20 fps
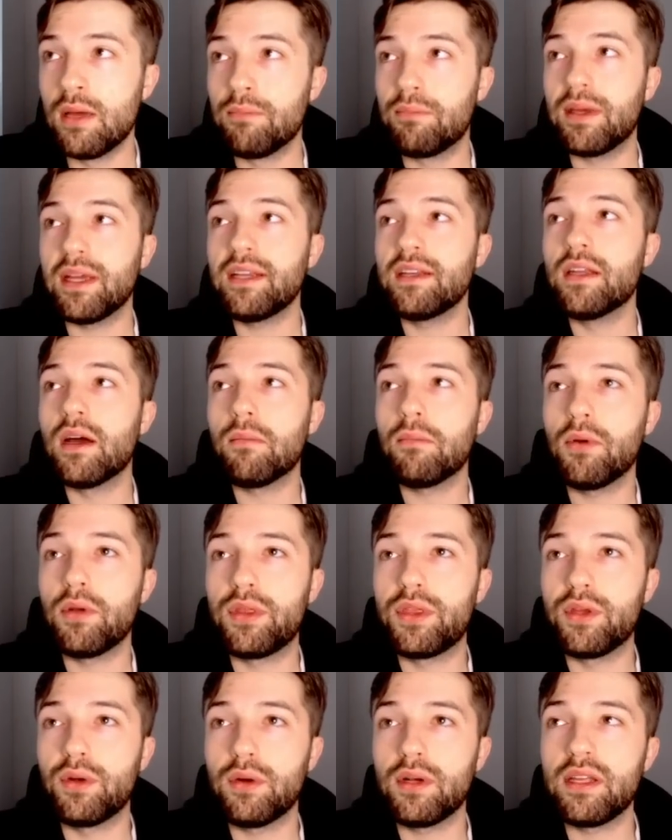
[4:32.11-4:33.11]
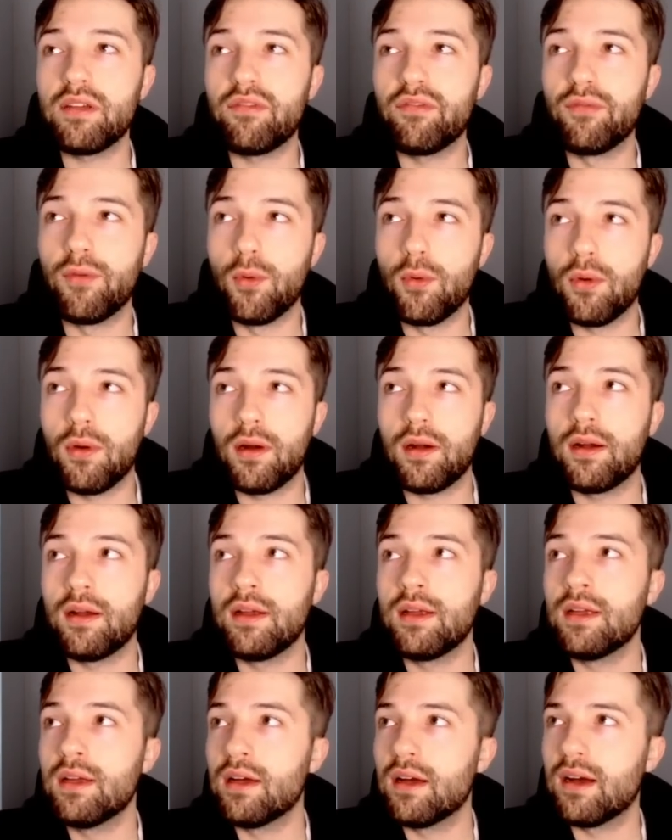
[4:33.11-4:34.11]
Pick number 34.
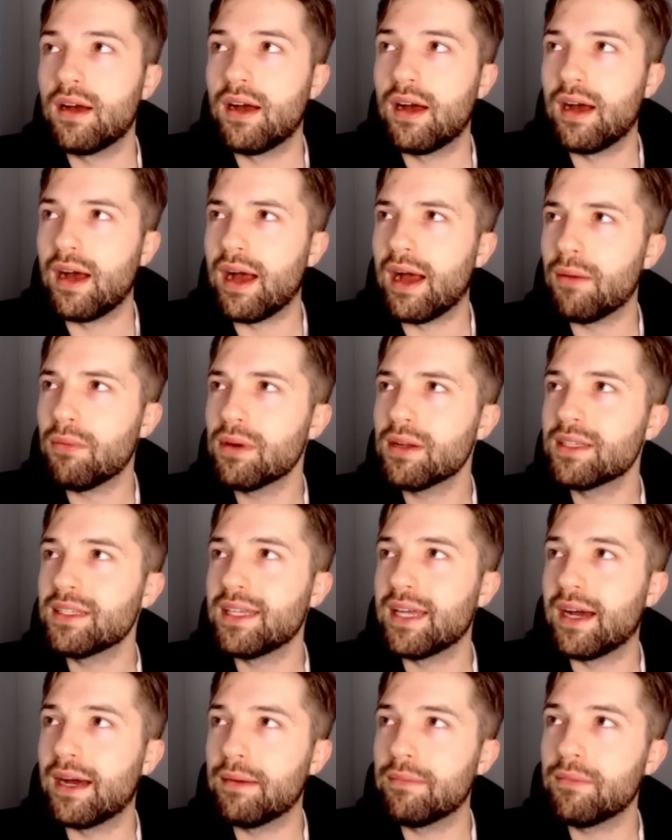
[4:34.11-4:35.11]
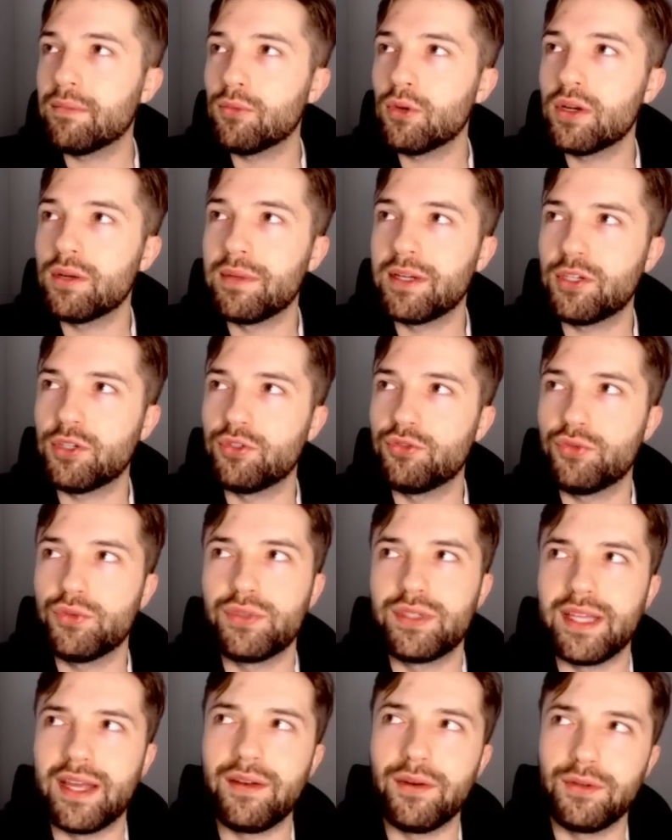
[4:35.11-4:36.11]
I want to make sure Drew
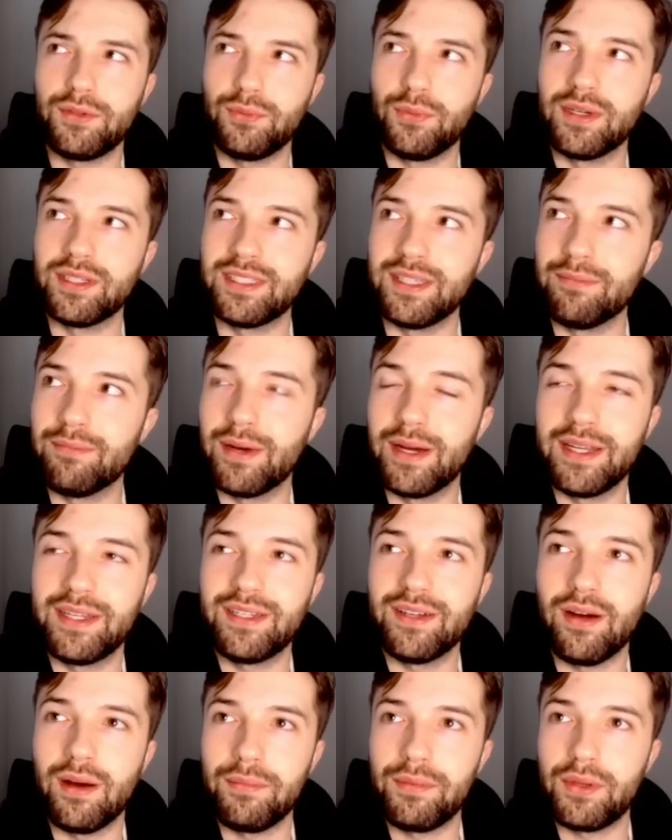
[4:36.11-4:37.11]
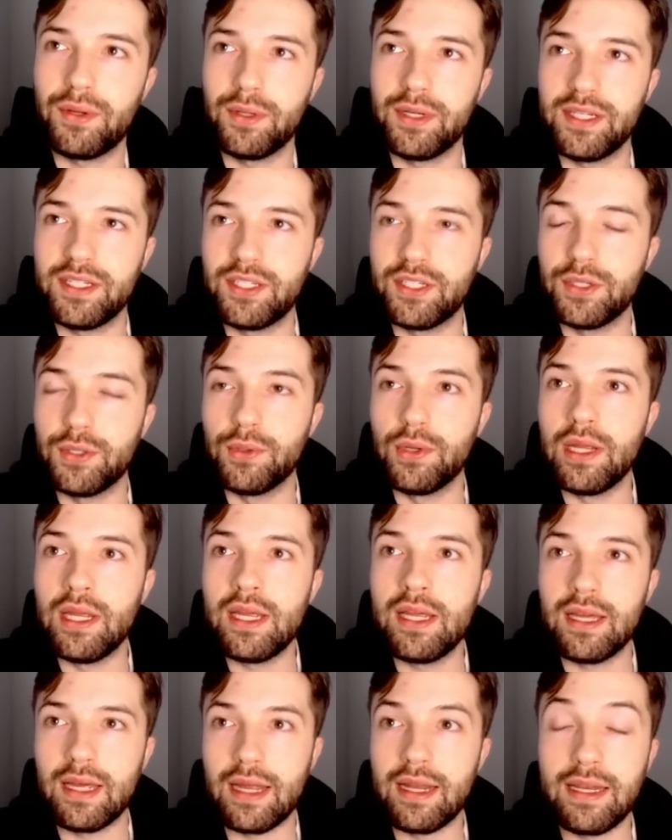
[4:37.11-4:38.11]
Sanders was in my top 32,
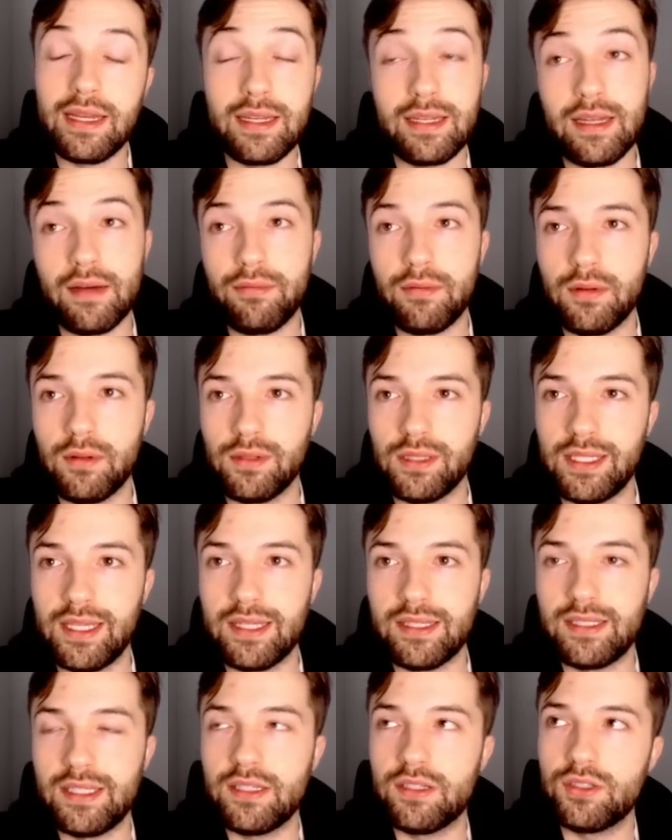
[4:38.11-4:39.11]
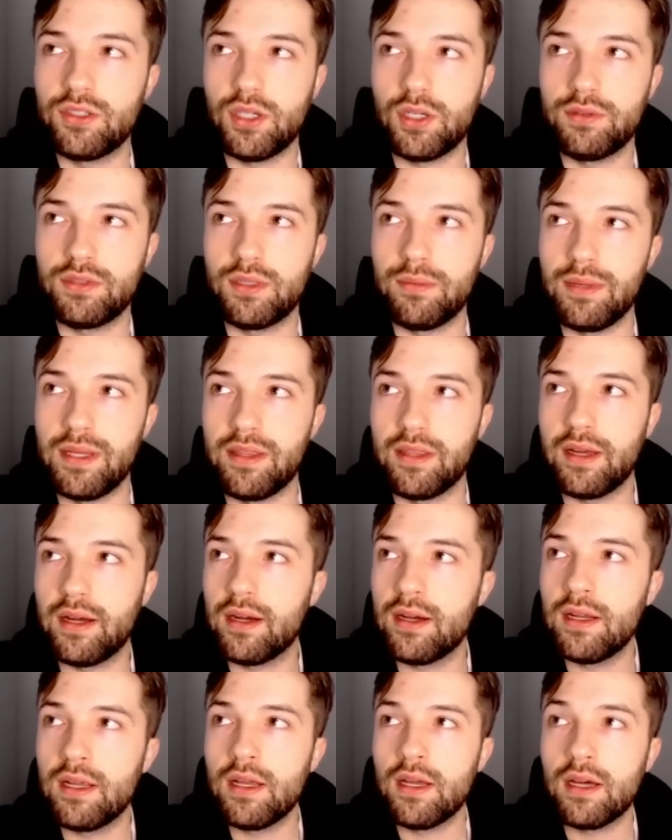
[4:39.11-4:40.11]
and he definitely is. He deserves to be there.